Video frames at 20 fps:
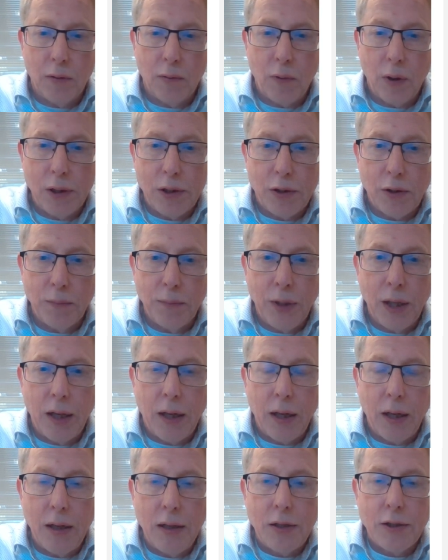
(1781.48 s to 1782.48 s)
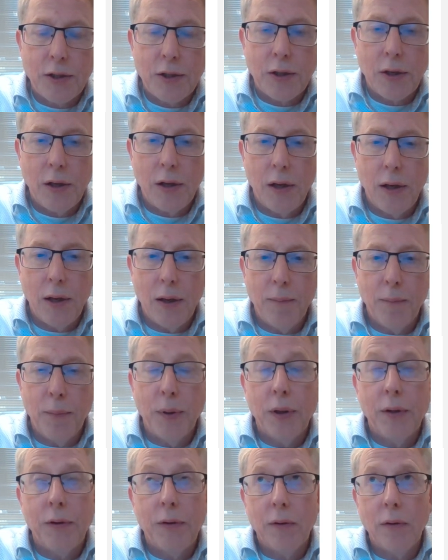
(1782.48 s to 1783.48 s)
quite some decades.
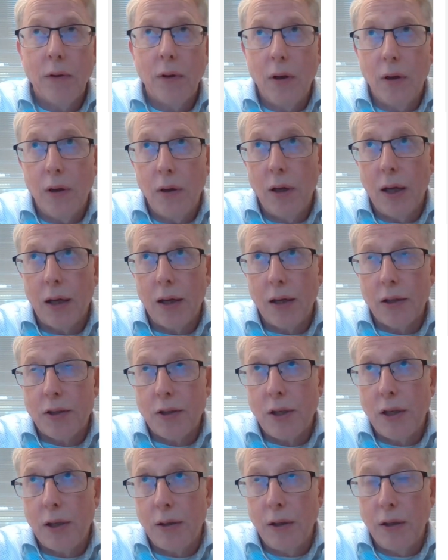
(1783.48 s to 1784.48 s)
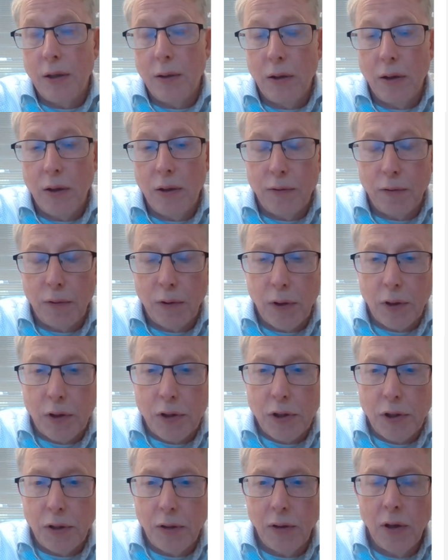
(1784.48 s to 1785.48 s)
But like I said in the
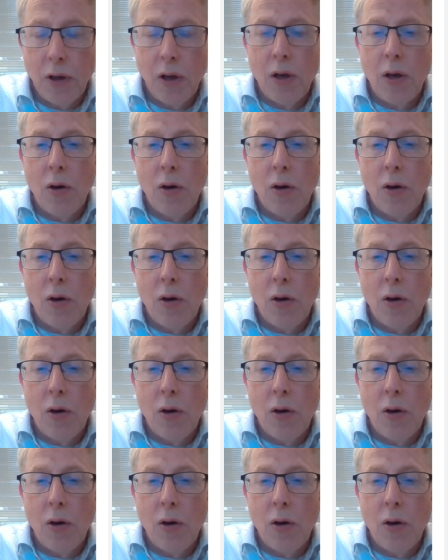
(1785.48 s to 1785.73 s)
introduction,